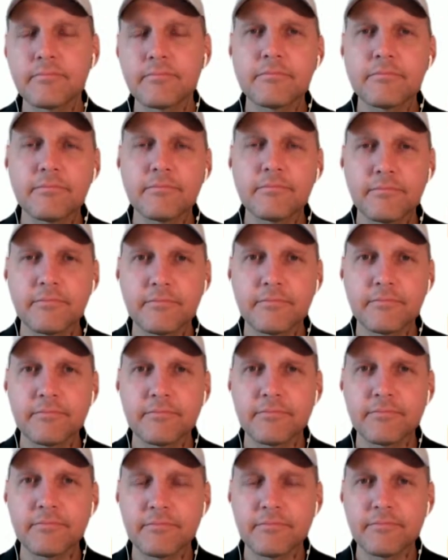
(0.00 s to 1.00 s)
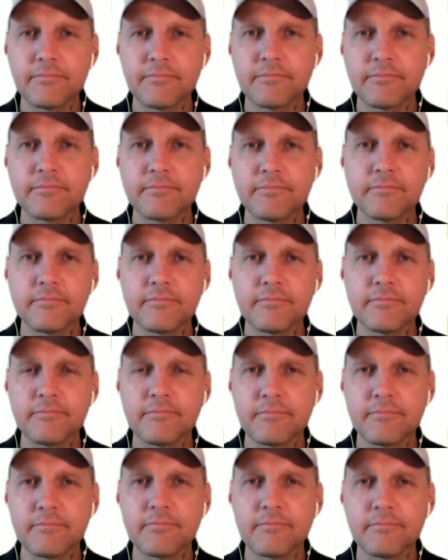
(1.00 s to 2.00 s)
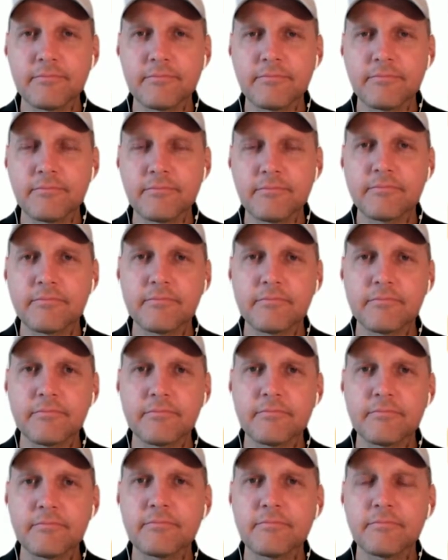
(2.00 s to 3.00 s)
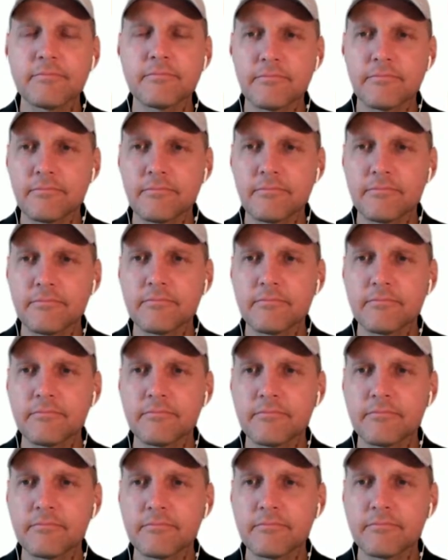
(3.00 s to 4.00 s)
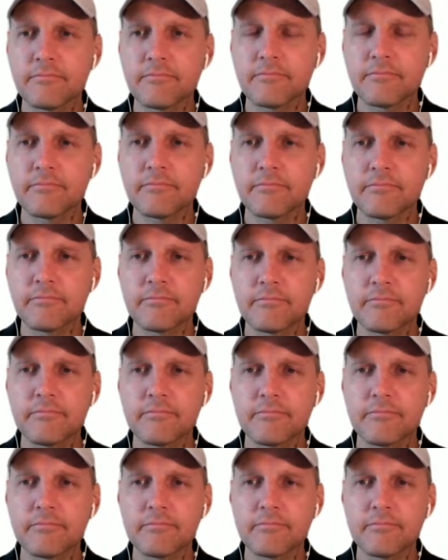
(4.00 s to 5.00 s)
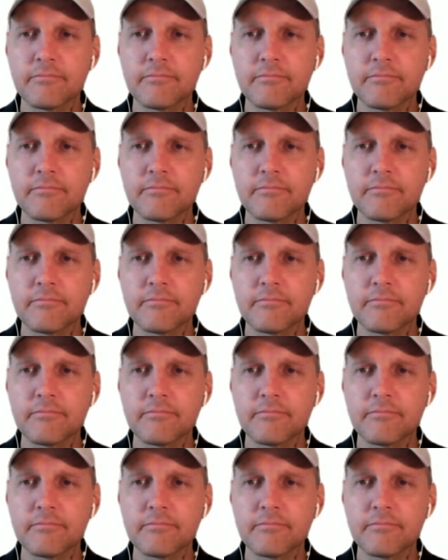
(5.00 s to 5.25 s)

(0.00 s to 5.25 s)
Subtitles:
No words are spoken by the person on screen.